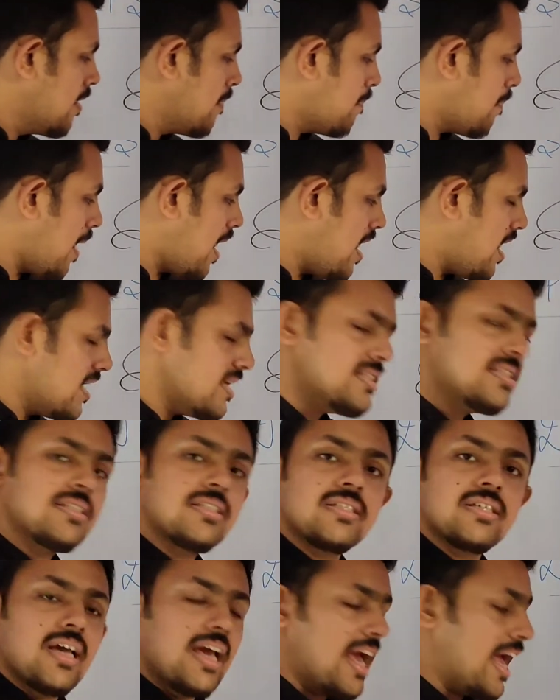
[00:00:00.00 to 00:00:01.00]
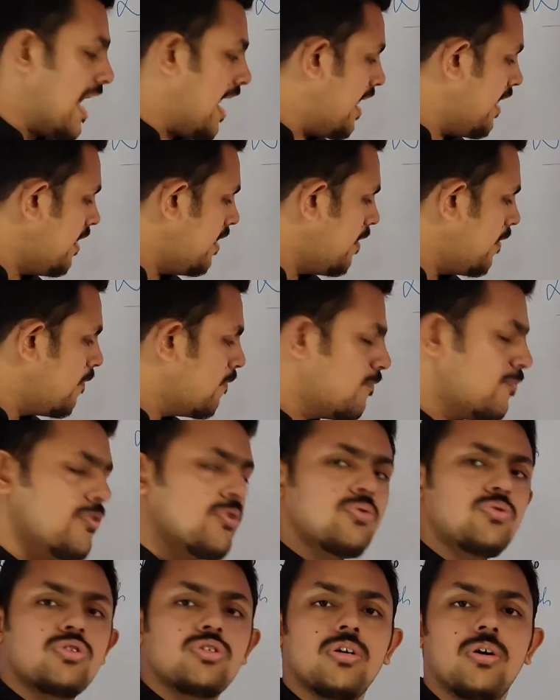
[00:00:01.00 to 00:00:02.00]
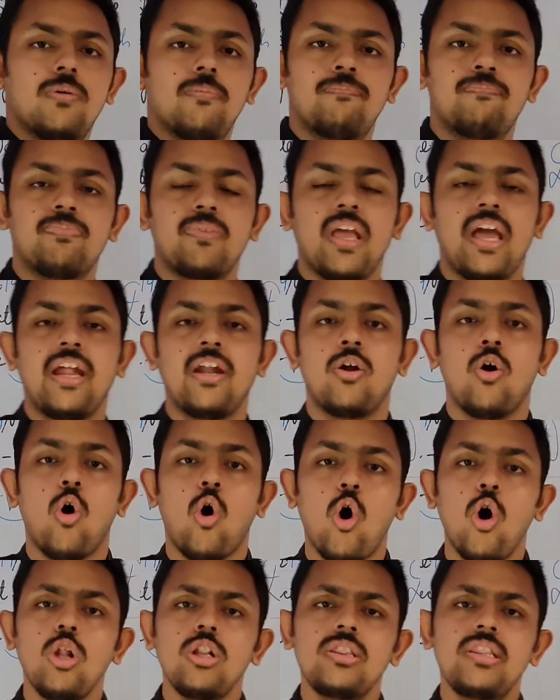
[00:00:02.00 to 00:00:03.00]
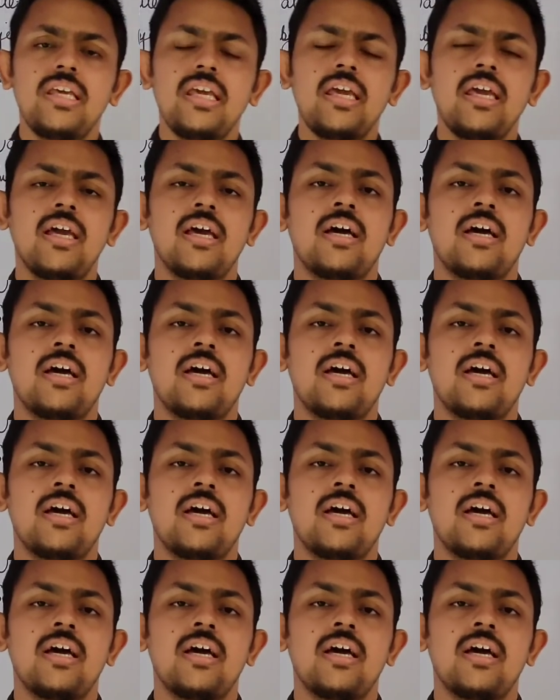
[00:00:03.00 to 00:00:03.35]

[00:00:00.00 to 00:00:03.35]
past and future, and all the